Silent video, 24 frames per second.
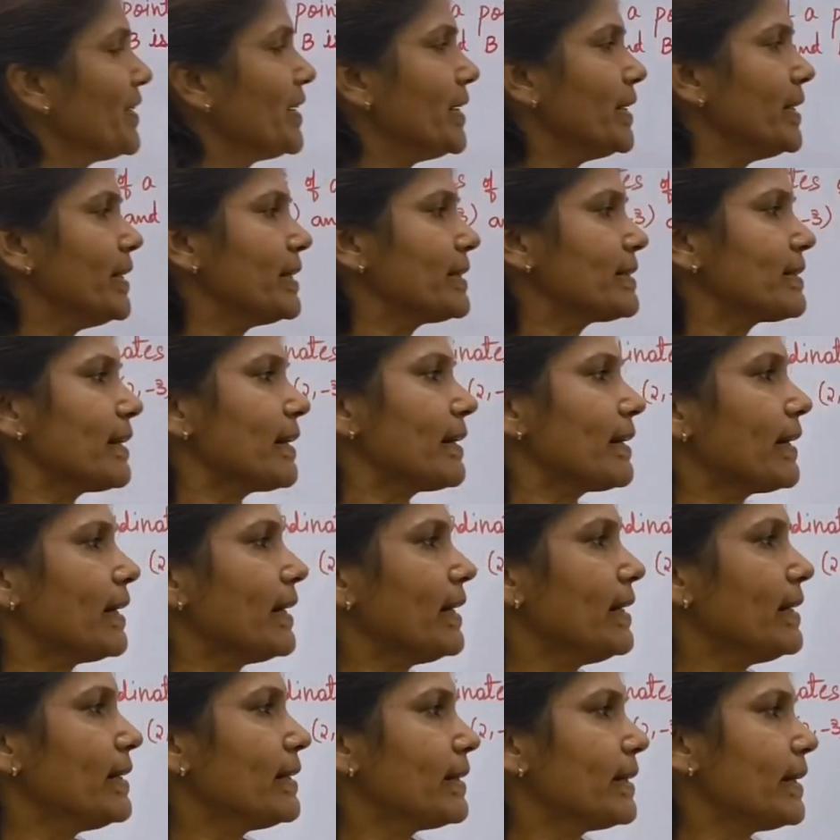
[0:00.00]
In a
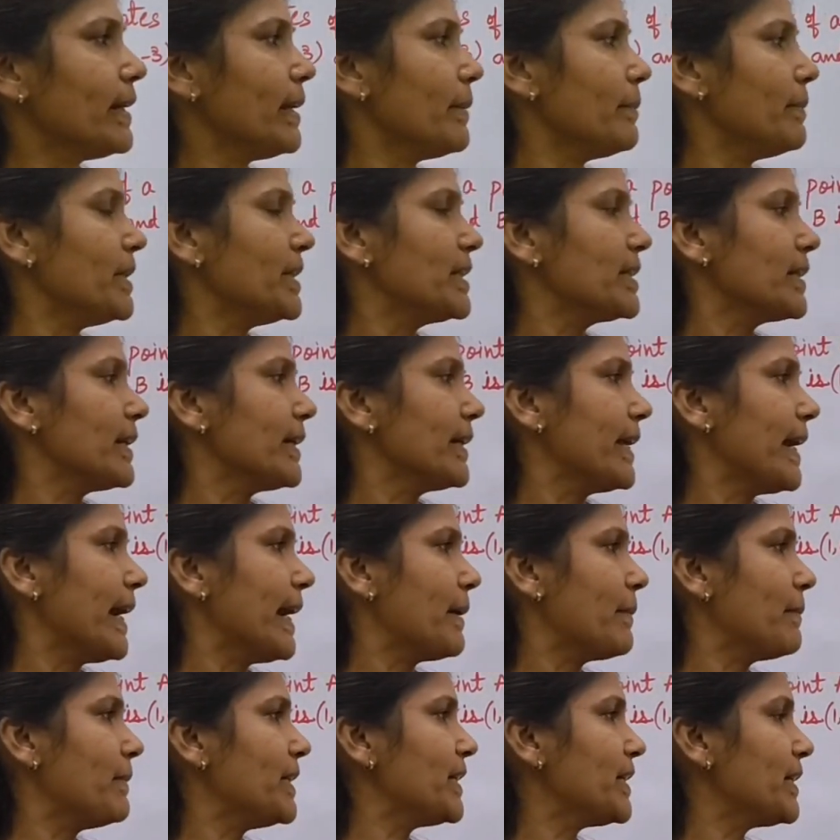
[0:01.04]
circle, AB is a
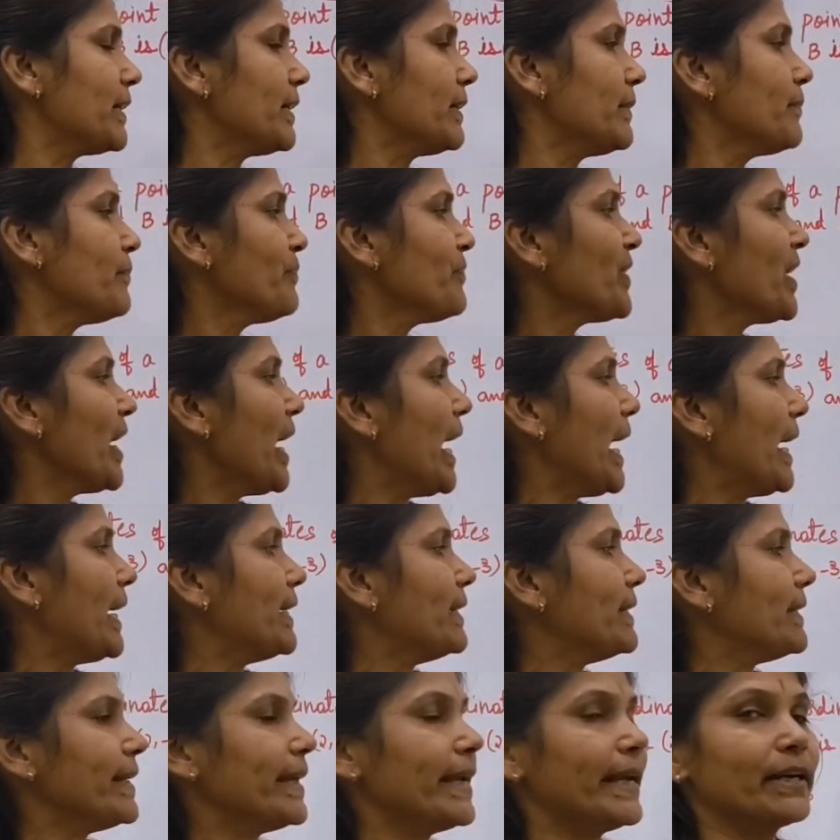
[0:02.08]
diameter
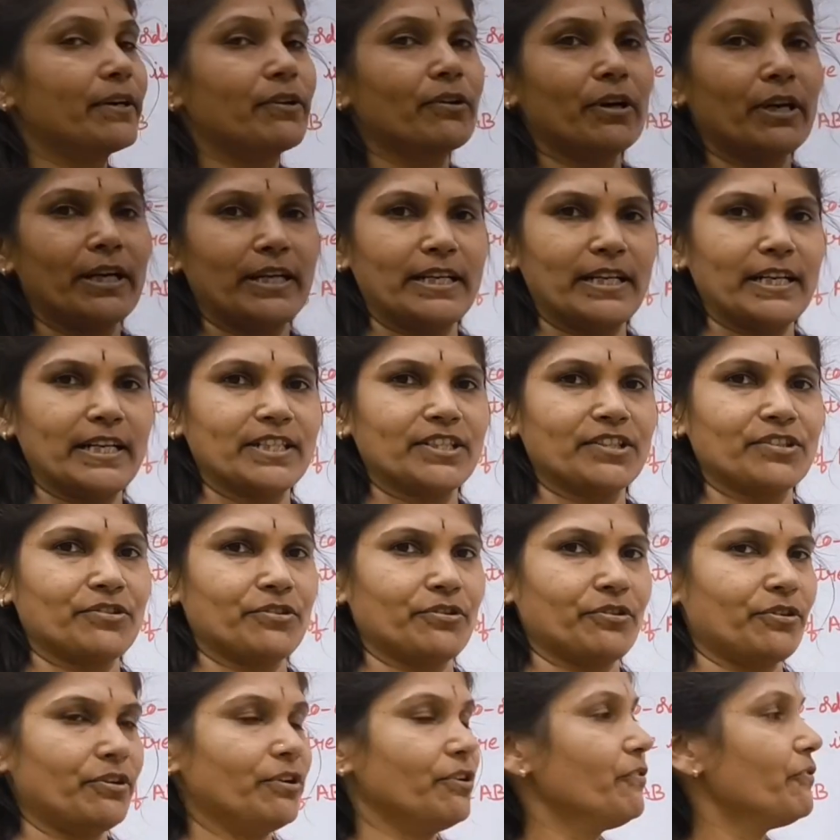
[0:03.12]
and A coordinates
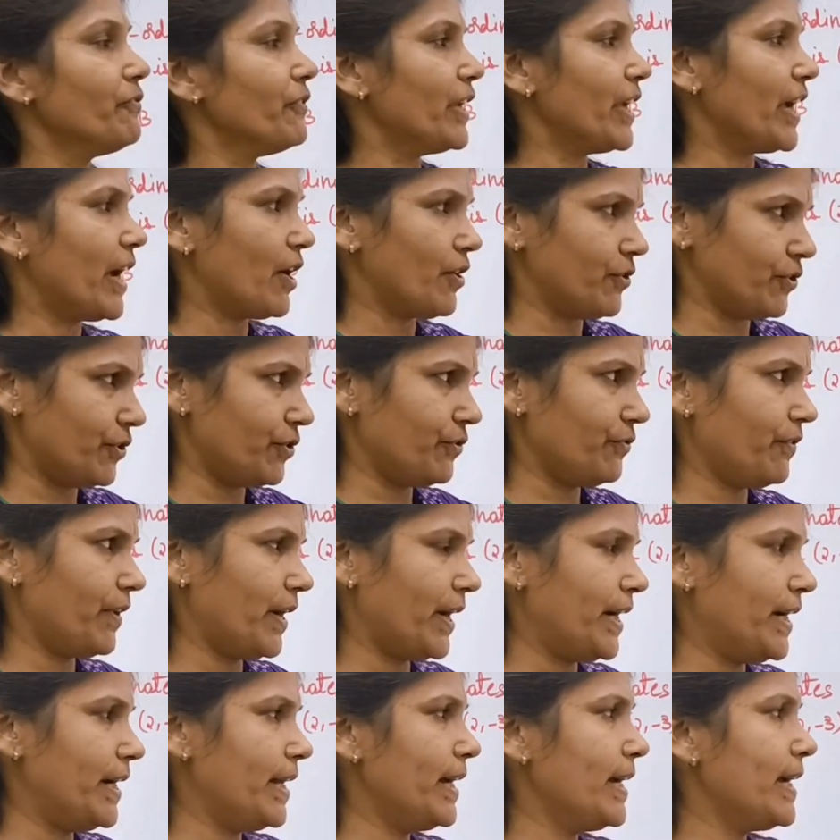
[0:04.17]
don't know, we have to
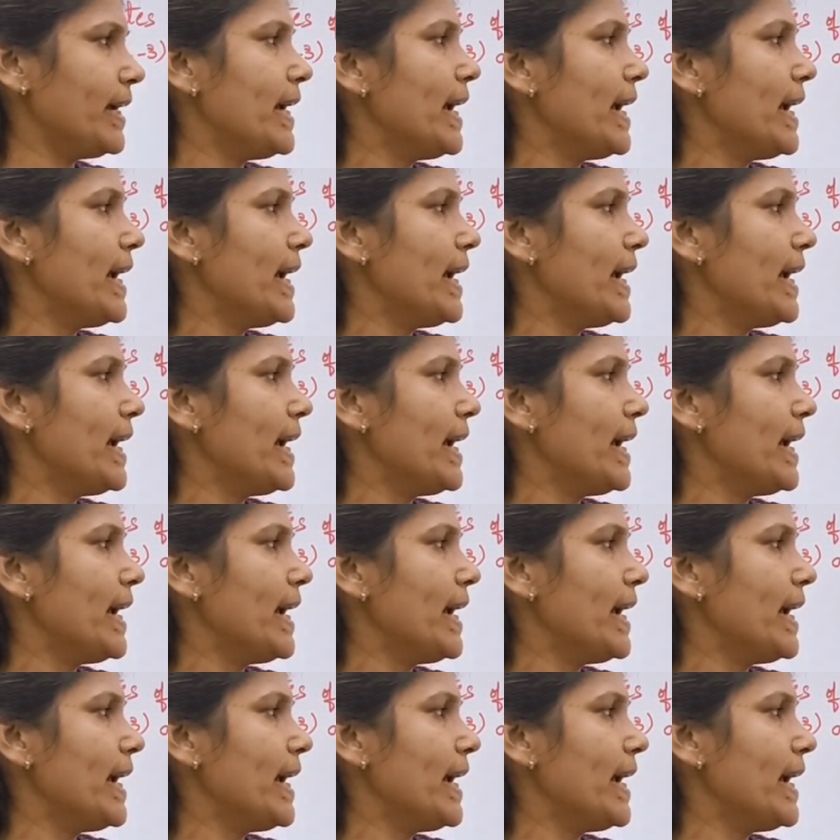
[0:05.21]
find.